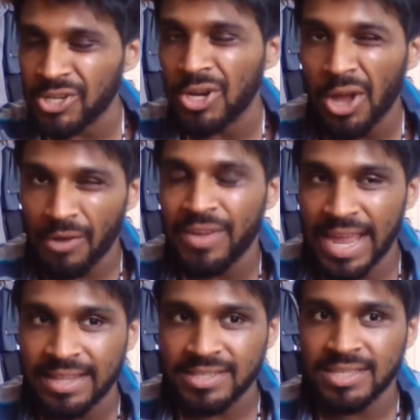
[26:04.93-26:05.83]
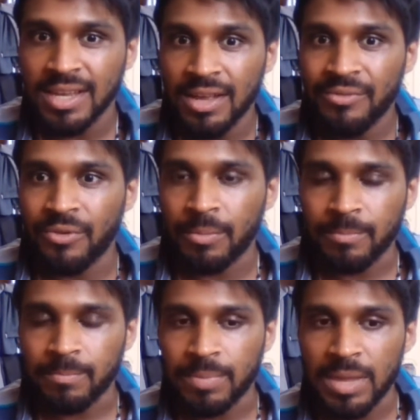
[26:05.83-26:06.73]
a lot of hits
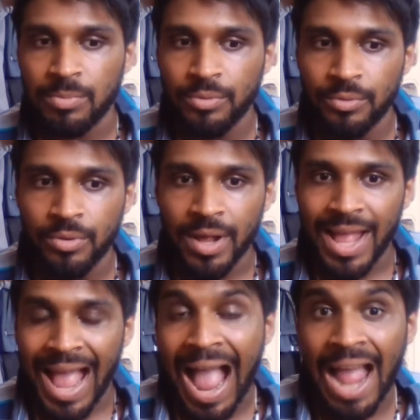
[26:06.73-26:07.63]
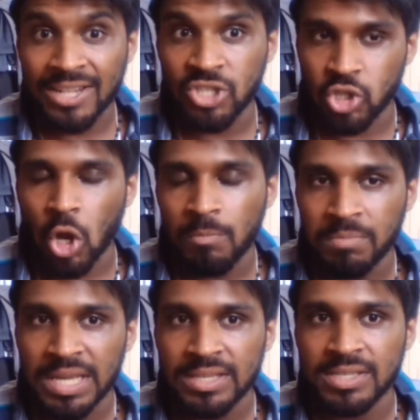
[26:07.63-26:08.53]
from people and
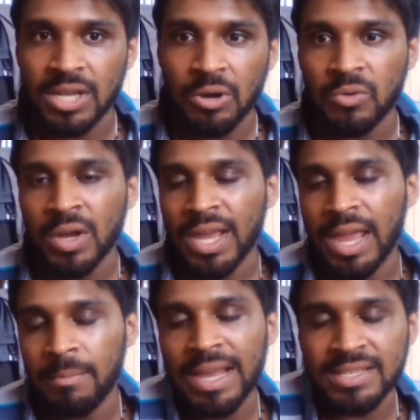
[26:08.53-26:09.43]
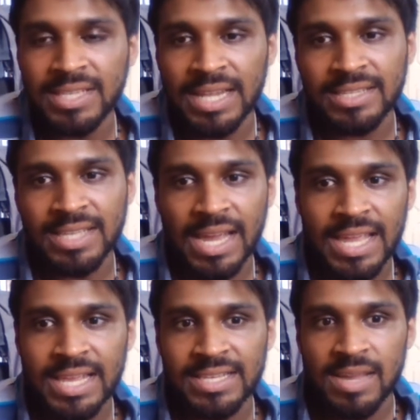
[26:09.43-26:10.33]
zombies, so it makes sense that
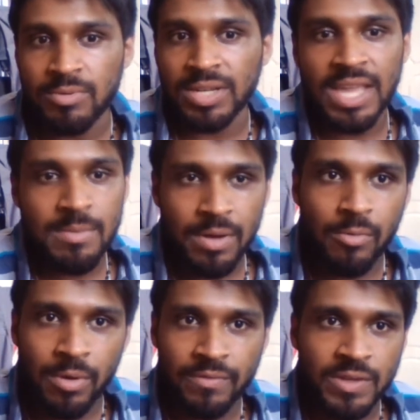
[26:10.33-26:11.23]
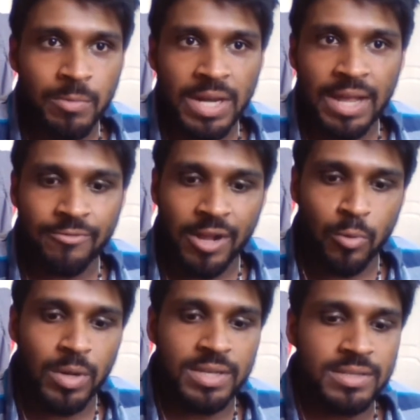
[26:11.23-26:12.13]
he is able to keep up with someone like
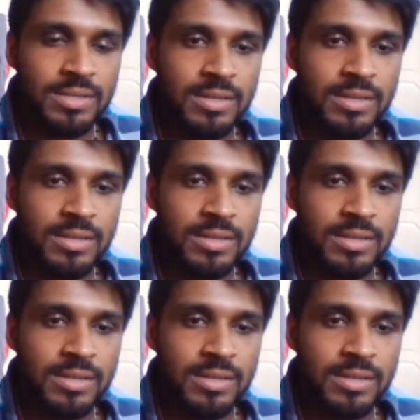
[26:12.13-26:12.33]
Frank West.